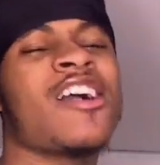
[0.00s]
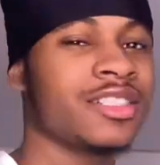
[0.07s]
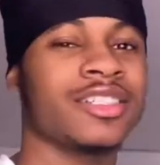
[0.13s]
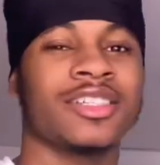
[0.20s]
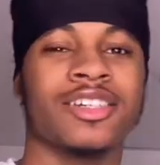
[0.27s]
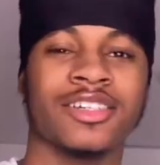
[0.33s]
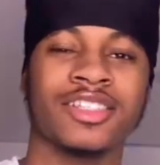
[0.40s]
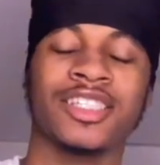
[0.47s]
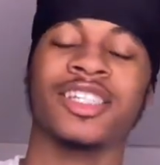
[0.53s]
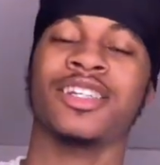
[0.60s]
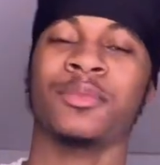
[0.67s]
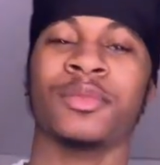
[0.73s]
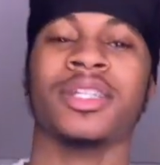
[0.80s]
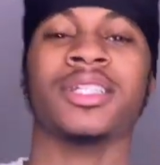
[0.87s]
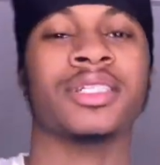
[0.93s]
So y'all seen
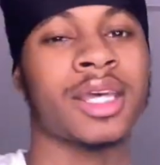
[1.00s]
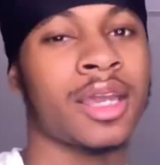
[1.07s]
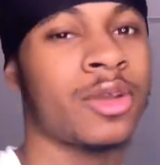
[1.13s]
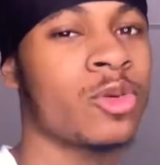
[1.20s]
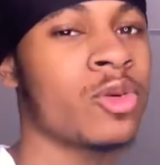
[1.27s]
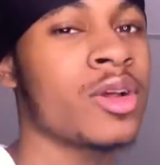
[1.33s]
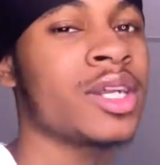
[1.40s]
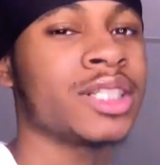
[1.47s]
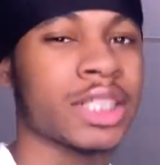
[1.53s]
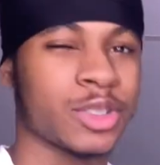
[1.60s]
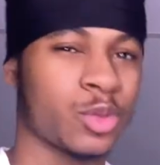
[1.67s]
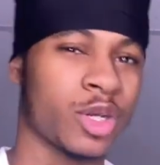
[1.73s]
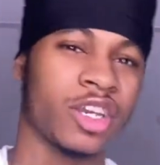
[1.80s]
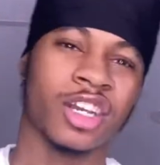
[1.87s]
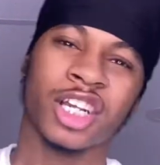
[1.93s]
them in the title. That's
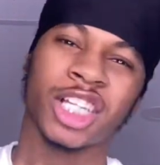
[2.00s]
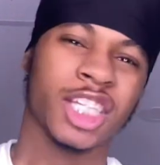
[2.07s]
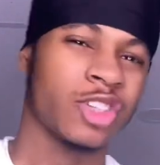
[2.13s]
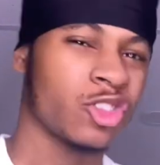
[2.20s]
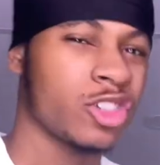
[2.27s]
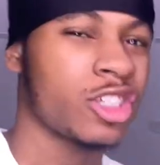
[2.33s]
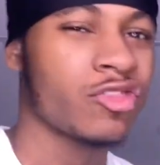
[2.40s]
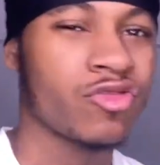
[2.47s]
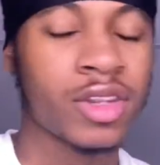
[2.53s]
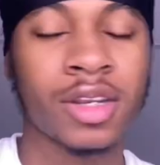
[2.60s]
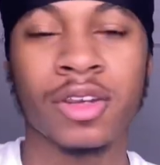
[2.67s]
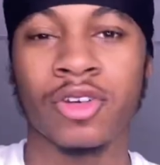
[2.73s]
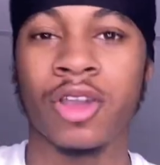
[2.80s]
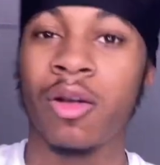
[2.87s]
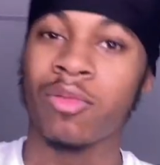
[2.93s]
why y'all clicked on this
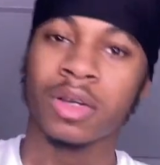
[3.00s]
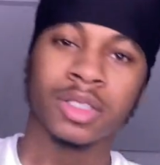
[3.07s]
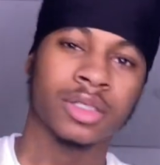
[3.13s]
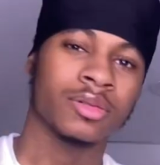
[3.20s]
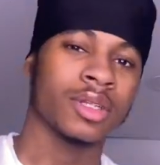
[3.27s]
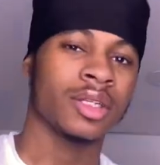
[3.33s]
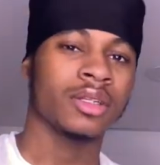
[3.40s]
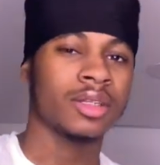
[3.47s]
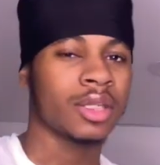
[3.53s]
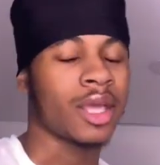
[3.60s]
video. Y'all wanna see what they look